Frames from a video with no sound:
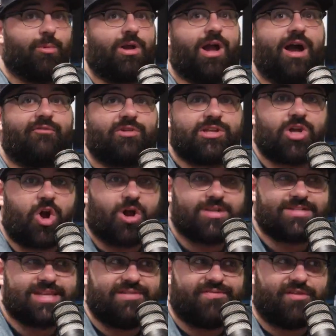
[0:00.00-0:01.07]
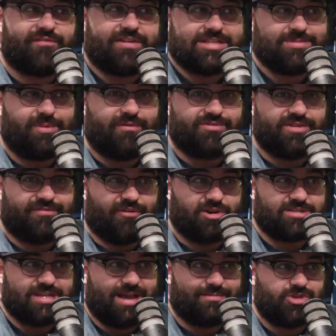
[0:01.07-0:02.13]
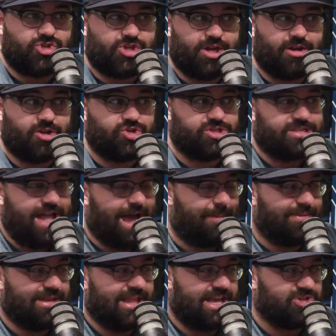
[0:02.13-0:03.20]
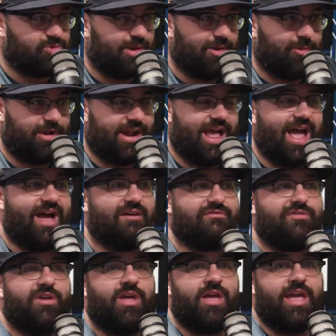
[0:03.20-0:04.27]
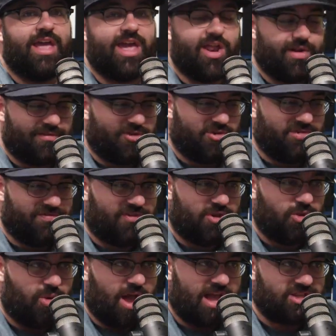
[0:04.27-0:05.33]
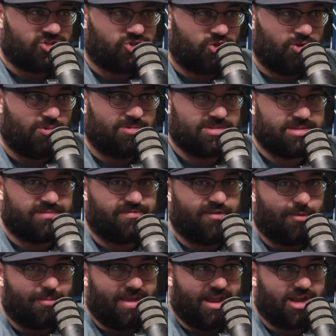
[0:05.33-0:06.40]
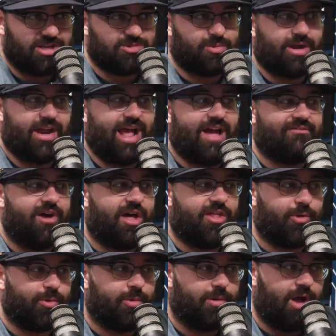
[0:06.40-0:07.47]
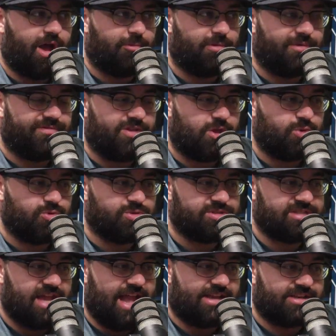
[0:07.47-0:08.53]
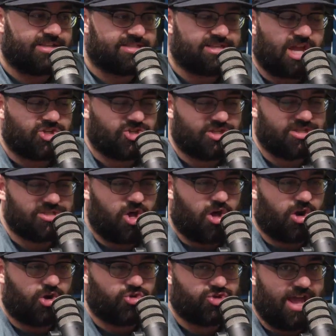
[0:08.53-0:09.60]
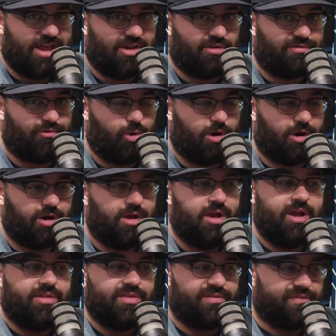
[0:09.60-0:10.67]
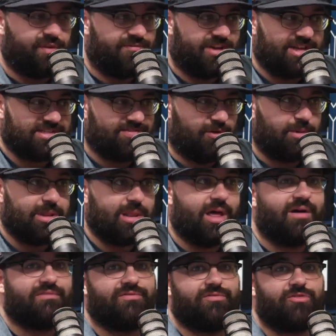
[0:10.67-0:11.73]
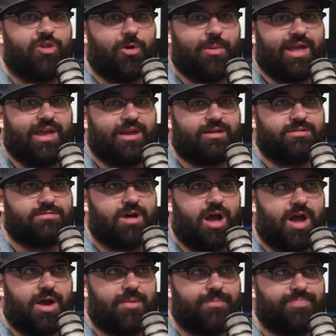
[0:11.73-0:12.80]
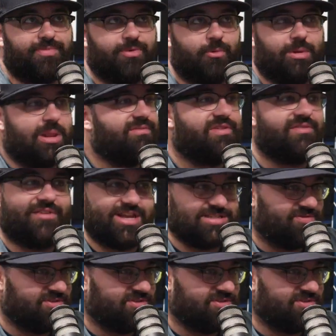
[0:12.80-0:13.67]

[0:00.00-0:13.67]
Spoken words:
covering the Garden State Film Festival for the first time this year. It just happened last week. We're going to have interviews for you guys soon with some filmmakers. We're going to have other reviews and discussions on our channel for the film festival. We love doing, we love the festival